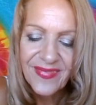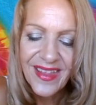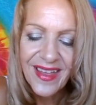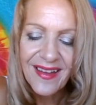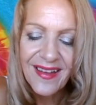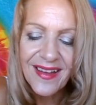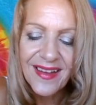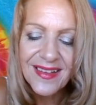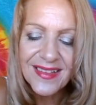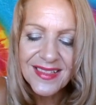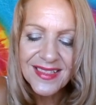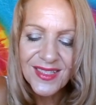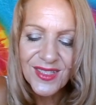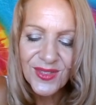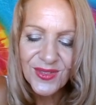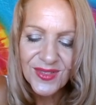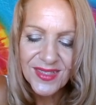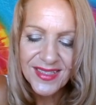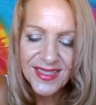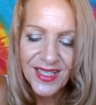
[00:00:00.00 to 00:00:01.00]
Ask
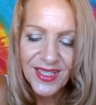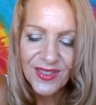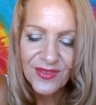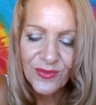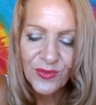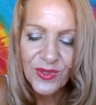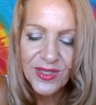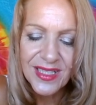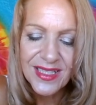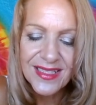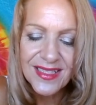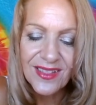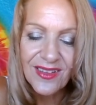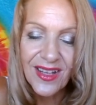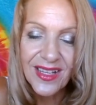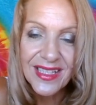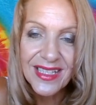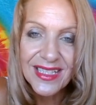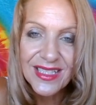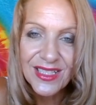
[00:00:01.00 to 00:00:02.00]
yourself, what is it
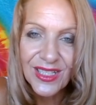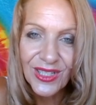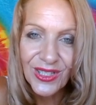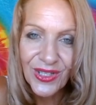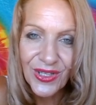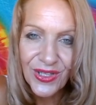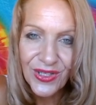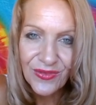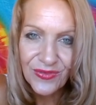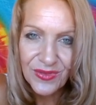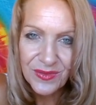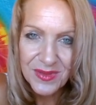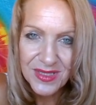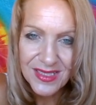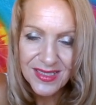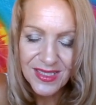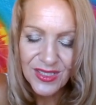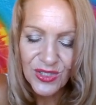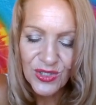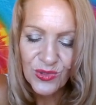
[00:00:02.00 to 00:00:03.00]
I need to learn from
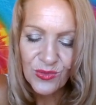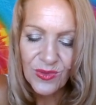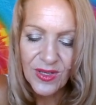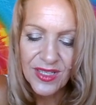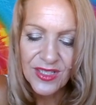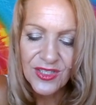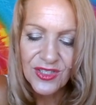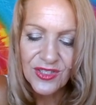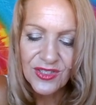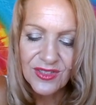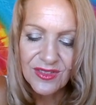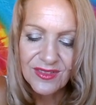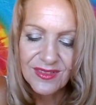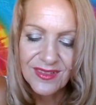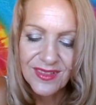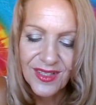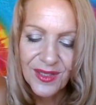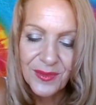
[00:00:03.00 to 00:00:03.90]
this situation?